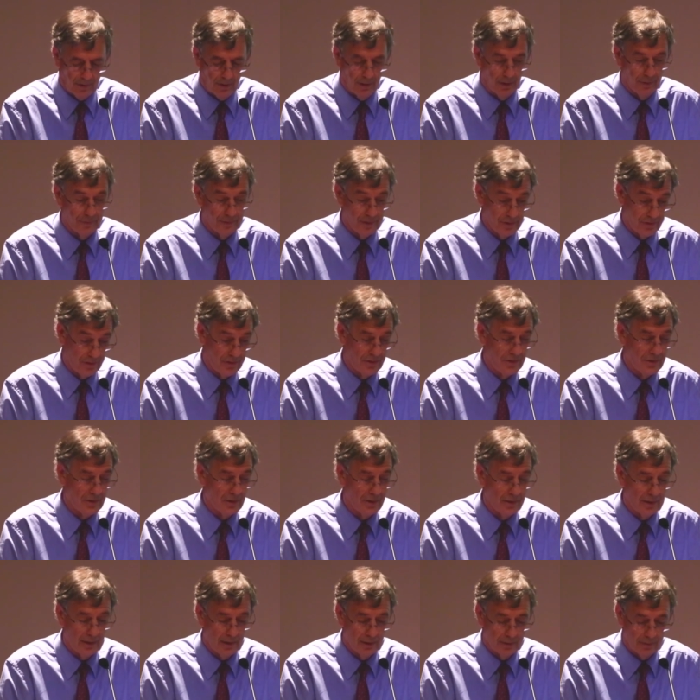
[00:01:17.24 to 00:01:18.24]
of this
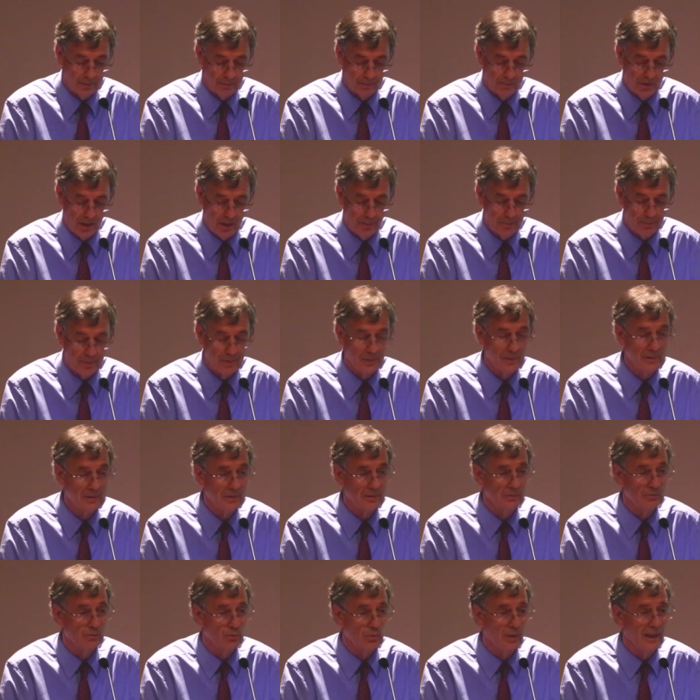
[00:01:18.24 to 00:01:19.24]
style,
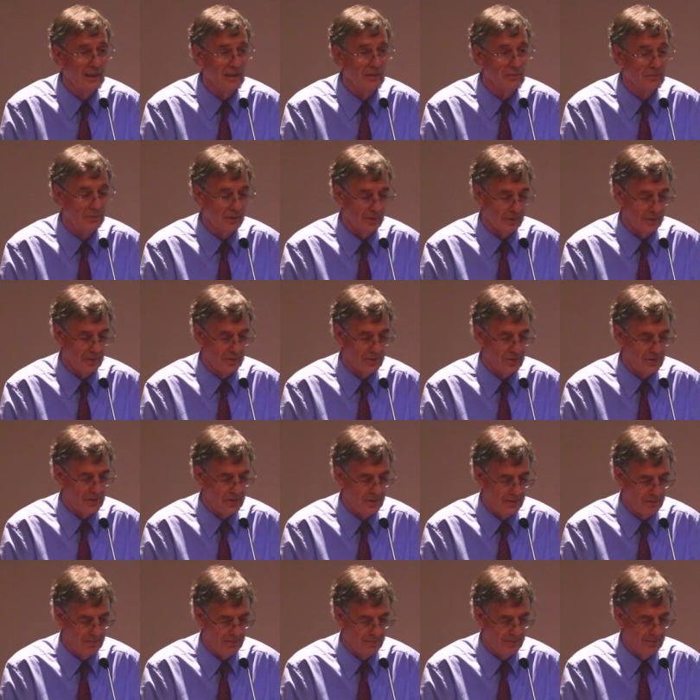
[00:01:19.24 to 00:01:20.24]
temperate rainforest.